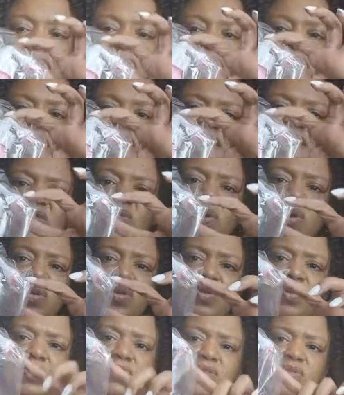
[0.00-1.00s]
and then it's got a
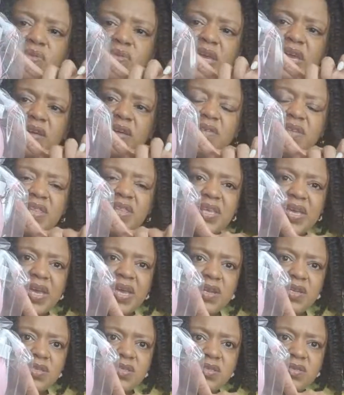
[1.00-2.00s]
nozzle here at the
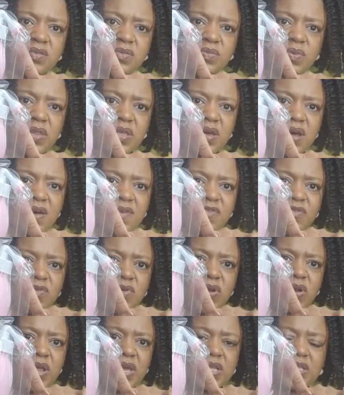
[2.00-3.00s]
end with a cover
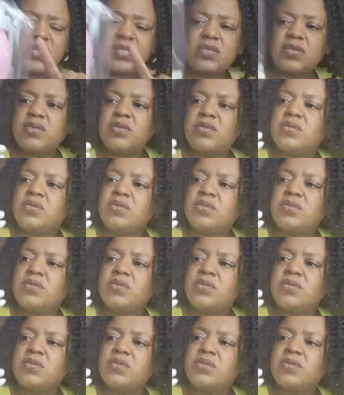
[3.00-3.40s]
on it.